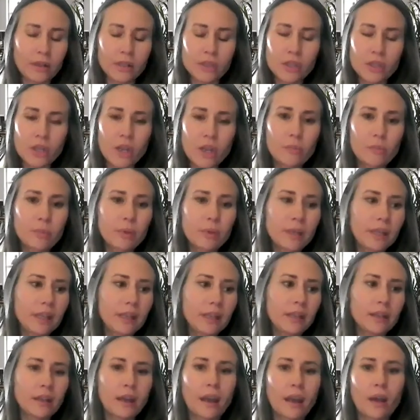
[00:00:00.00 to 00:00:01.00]
about each
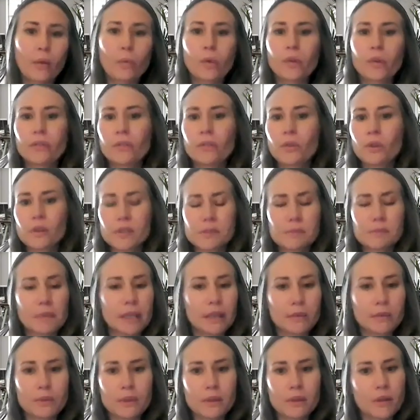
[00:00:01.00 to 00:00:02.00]
company uh, we're of course
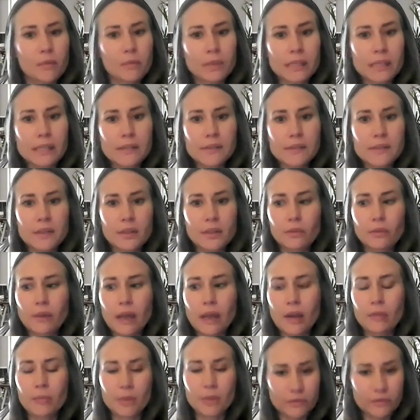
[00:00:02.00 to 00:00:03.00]
meeting with companies year
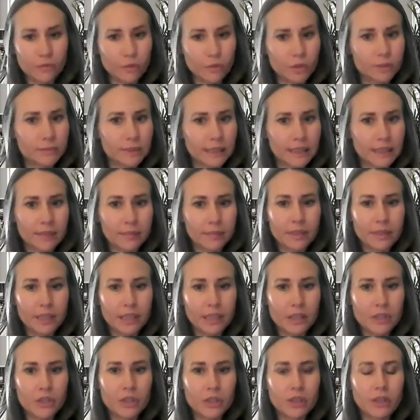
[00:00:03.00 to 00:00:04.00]
round but formal
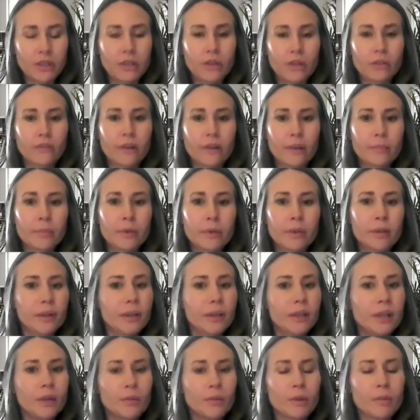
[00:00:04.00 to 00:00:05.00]
application in
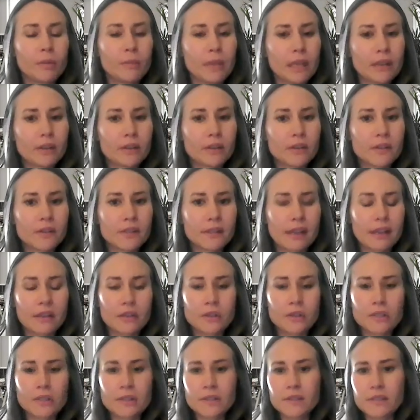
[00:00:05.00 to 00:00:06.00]
november we make our
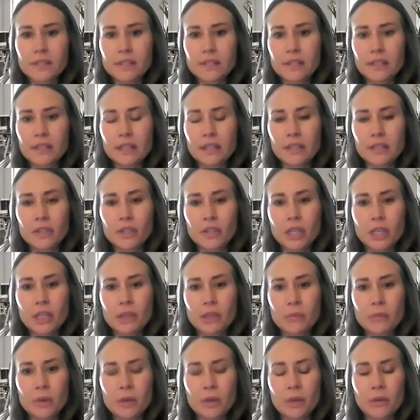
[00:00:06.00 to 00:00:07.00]
selections in, in
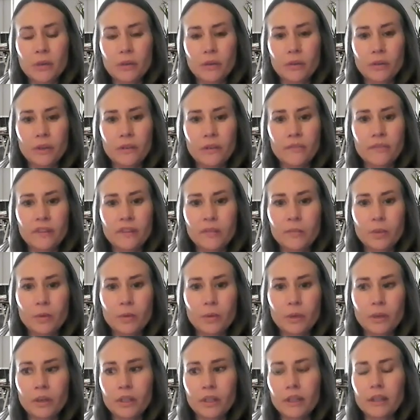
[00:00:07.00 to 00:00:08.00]
January and early
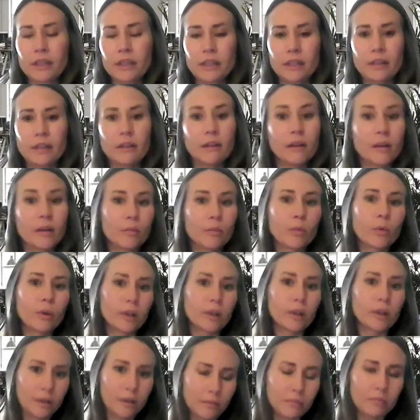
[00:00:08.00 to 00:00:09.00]
February, and then
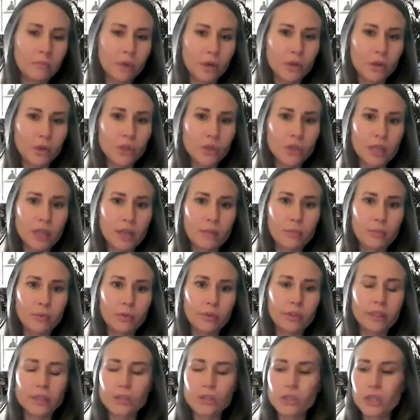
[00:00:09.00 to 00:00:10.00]
onboarding March and
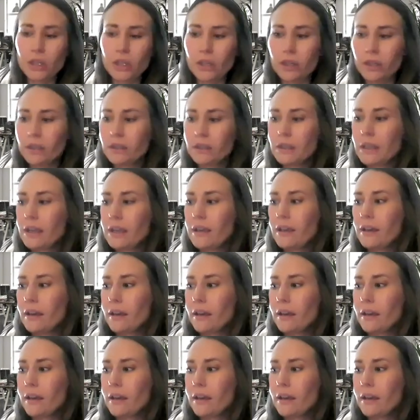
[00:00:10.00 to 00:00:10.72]
April each year.